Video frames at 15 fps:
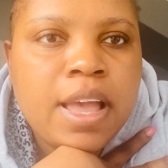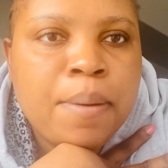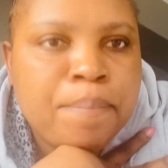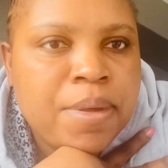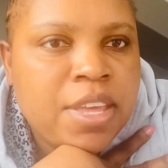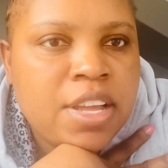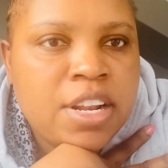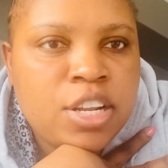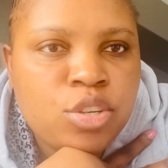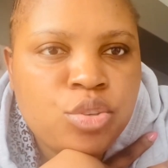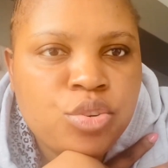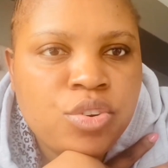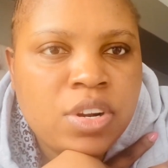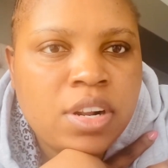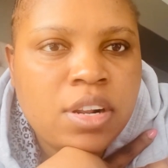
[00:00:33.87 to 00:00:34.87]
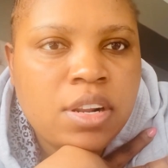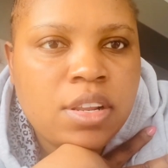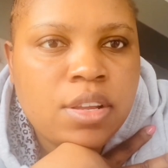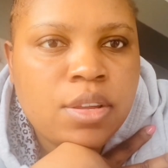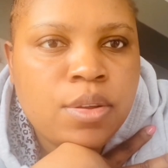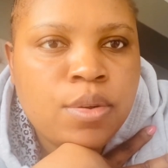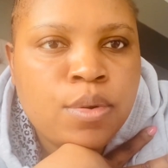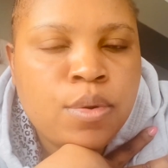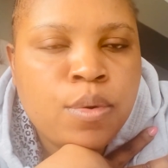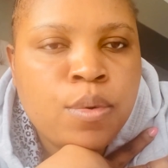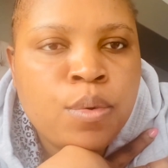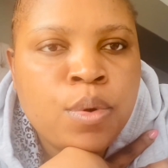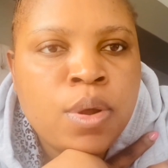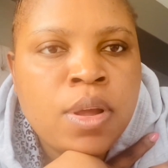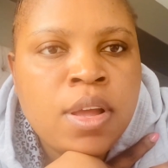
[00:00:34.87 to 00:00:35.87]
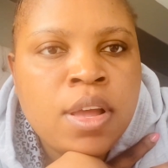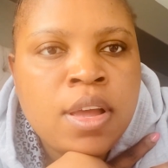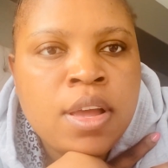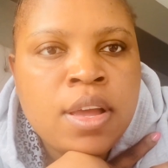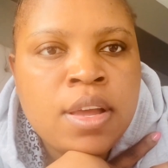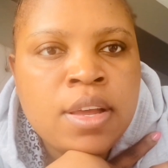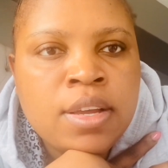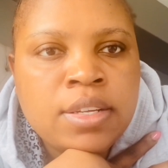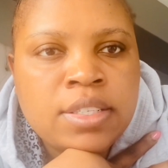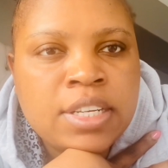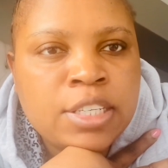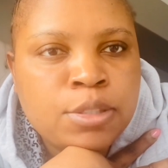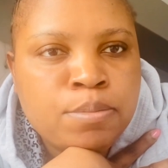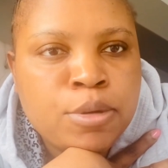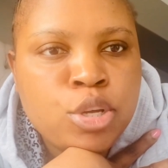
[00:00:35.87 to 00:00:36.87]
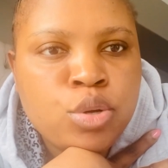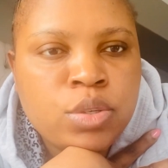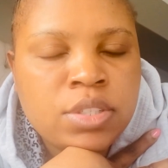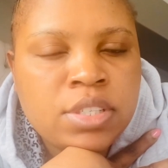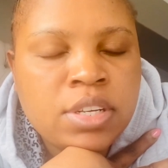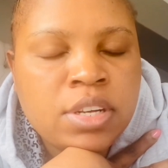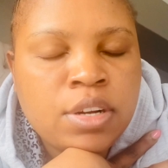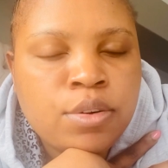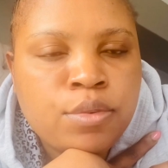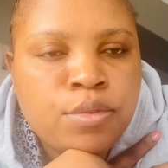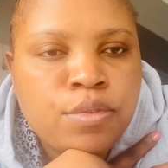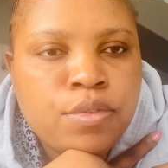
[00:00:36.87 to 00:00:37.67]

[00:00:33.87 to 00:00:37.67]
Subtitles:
appear natural, you know, just be yourself,